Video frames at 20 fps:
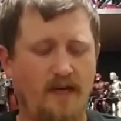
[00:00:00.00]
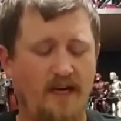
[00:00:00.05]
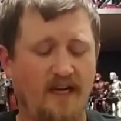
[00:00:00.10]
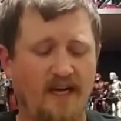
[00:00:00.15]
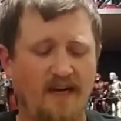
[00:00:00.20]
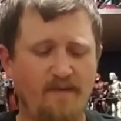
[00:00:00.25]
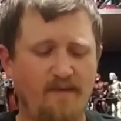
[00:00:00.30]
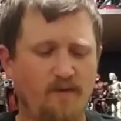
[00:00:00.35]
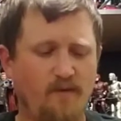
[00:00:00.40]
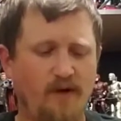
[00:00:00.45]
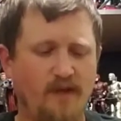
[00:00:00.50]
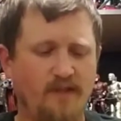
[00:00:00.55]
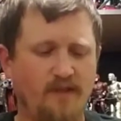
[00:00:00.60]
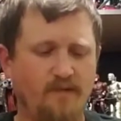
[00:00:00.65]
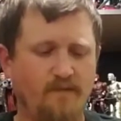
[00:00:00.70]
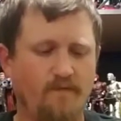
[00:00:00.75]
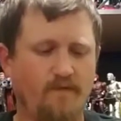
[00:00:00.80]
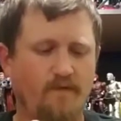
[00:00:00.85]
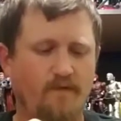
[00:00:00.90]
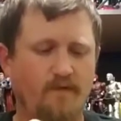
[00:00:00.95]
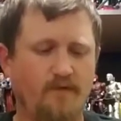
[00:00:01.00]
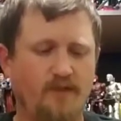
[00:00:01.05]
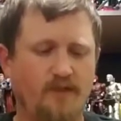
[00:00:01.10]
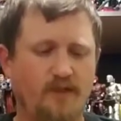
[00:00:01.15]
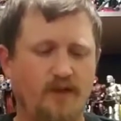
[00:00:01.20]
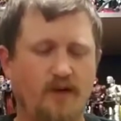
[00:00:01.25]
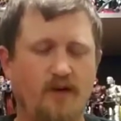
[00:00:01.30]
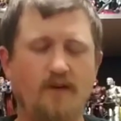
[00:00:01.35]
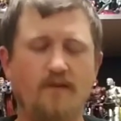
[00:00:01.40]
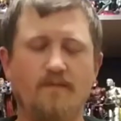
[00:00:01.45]
I've been watching
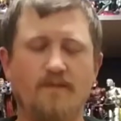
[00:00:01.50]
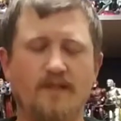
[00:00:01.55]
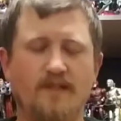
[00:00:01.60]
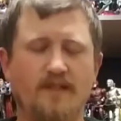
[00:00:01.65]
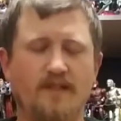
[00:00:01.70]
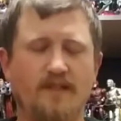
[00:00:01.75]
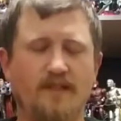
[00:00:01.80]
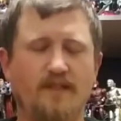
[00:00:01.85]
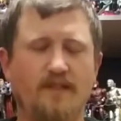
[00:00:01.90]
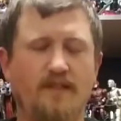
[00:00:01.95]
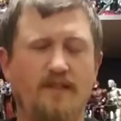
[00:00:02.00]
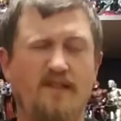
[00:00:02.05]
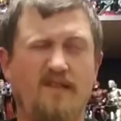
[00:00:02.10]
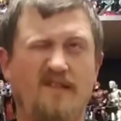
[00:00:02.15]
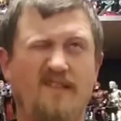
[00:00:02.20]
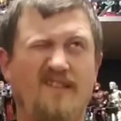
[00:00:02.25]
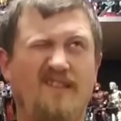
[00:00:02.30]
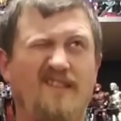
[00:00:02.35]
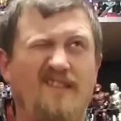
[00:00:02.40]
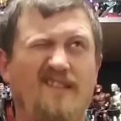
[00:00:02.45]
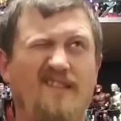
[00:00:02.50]
Shartimus since